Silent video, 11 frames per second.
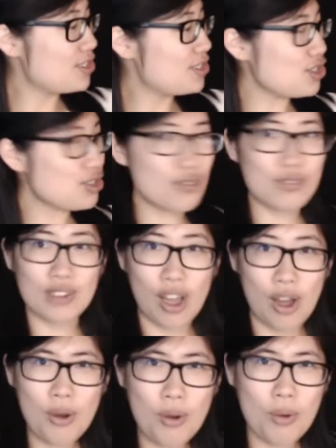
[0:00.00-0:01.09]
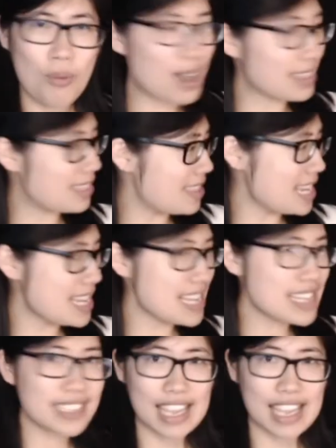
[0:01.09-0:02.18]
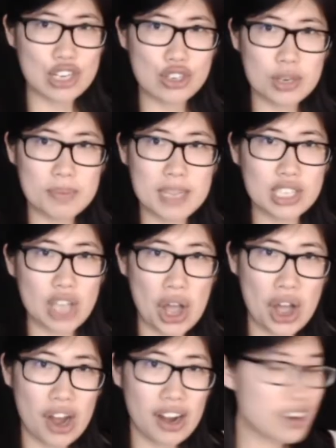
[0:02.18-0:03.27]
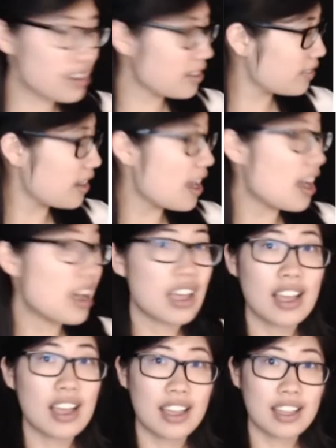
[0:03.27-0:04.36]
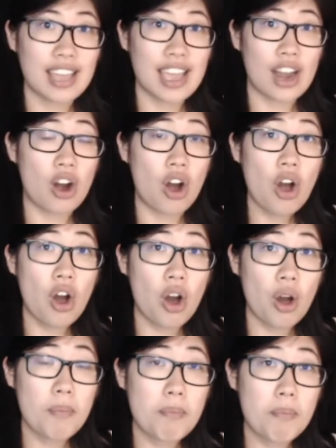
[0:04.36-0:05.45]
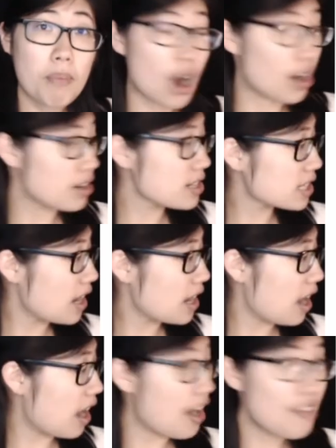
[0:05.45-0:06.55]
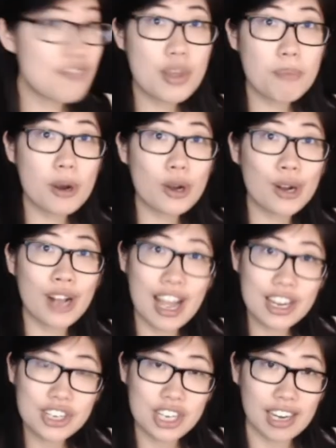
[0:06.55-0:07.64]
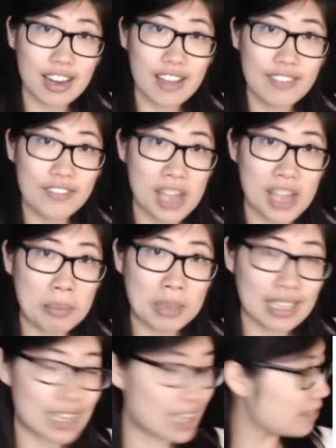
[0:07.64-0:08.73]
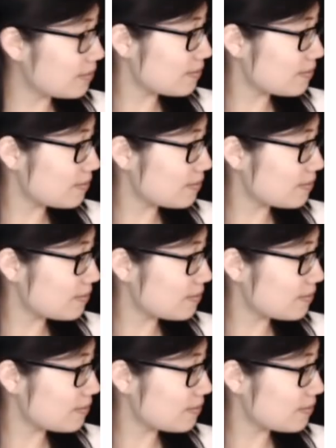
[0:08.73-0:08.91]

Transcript: Do you know what these instruments are? They are all part of the percussion family.